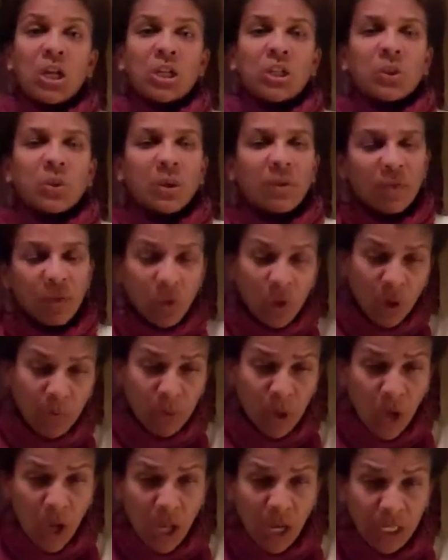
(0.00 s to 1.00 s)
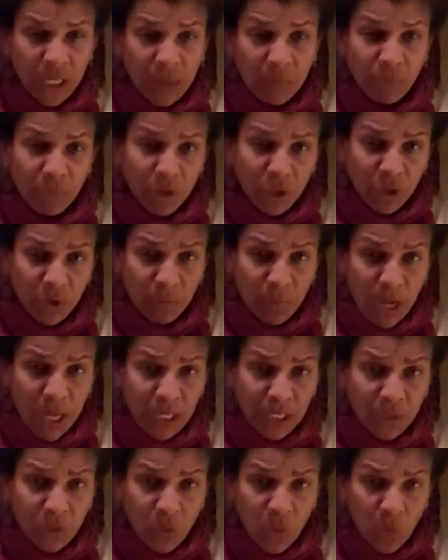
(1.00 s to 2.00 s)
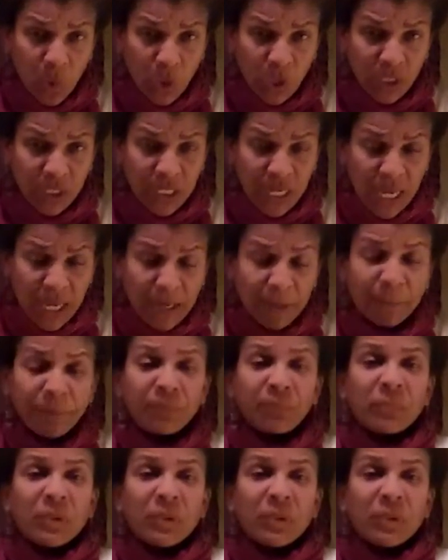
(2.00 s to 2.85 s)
So even though I'm calling it Bring Your Body to Work Day,